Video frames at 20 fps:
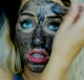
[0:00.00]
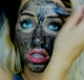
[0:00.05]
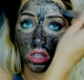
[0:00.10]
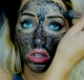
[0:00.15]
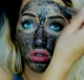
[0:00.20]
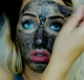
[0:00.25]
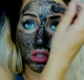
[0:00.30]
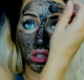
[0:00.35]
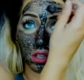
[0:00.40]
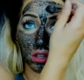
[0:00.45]
do
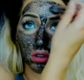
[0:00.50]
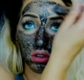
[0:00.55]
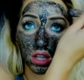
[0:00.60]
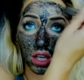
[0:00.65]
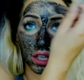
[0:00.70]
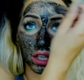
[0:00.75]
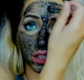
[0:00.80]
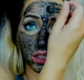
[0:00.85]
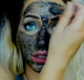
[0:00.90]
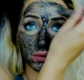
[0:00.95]
its own
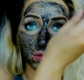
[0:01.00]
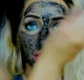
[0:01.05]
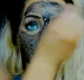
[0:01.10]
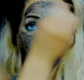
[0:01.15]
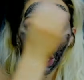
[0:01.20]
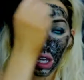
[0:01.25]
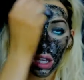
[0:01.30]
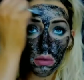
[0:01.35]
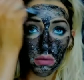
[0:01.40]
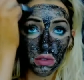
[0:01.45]
thing
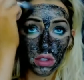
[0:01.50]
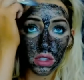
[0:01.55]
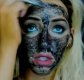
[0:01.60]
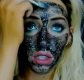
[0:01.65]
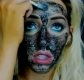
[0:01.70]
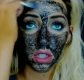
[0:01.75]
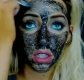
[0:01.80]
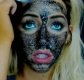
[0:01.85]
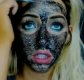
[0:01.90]
sometimes.